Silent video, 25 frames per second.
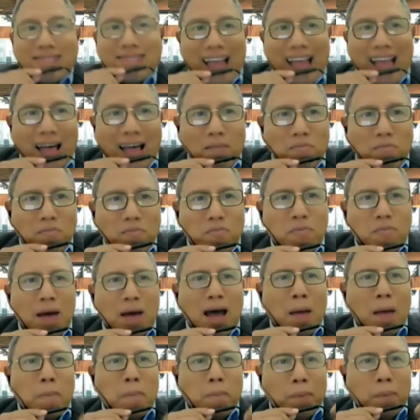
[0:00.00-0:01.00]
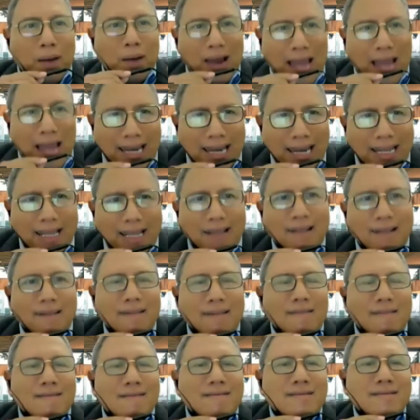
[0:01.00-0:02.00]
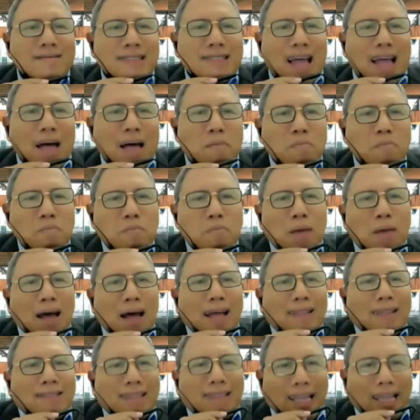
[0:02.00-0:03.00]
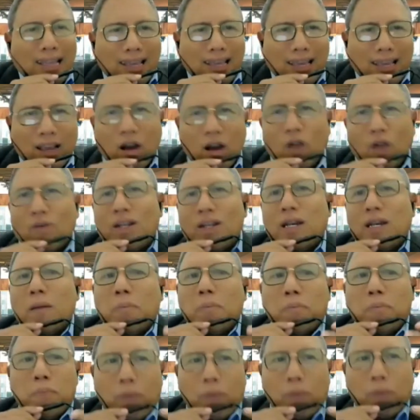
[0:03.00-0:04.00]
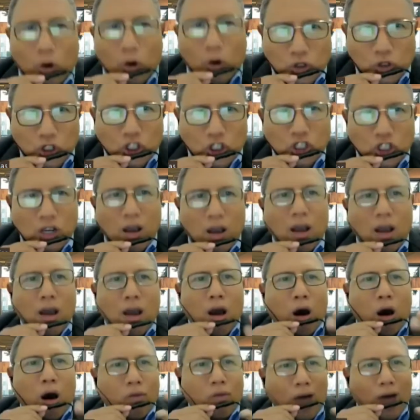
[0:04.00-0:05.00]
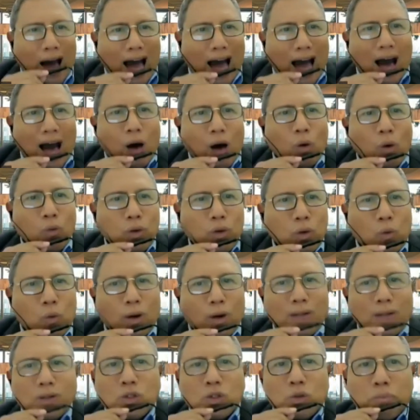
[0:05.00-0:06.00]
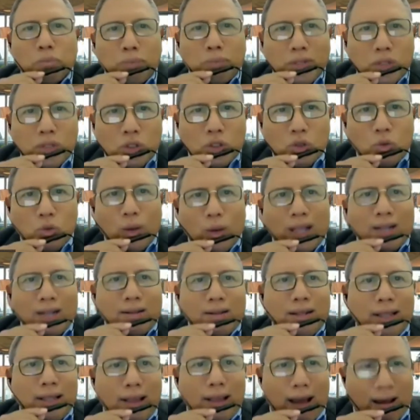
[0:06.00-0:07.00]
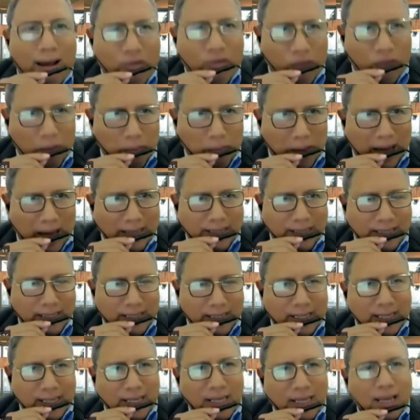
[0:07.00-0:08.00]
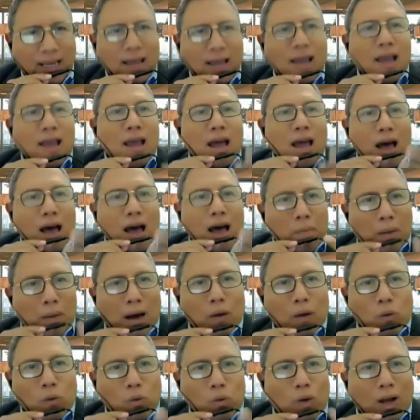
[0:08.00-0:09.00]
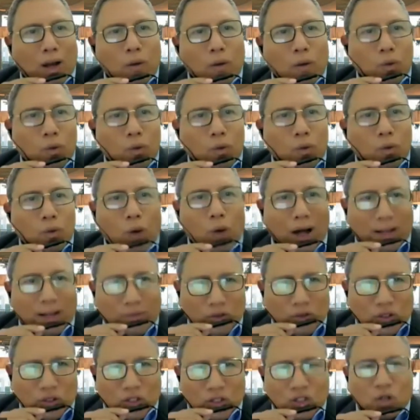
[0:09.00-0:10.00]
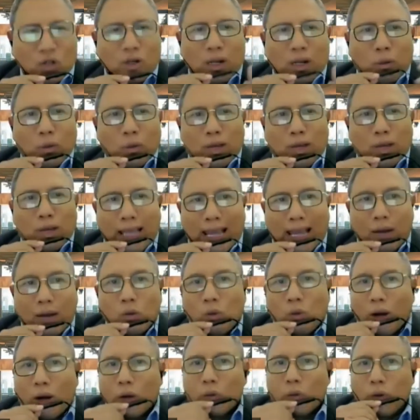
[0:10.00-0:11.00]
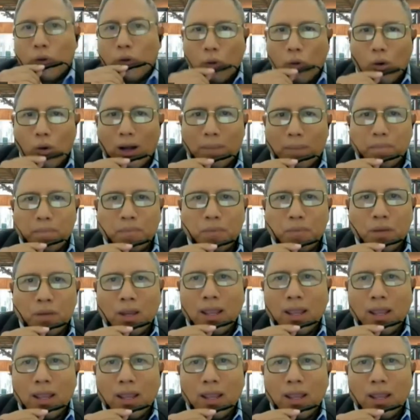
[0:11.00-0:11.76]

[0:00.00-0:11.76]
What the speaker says: tanpa planning, tanpa thinking of an approach of how we want to persuade the other party about what we want so that we get what we want.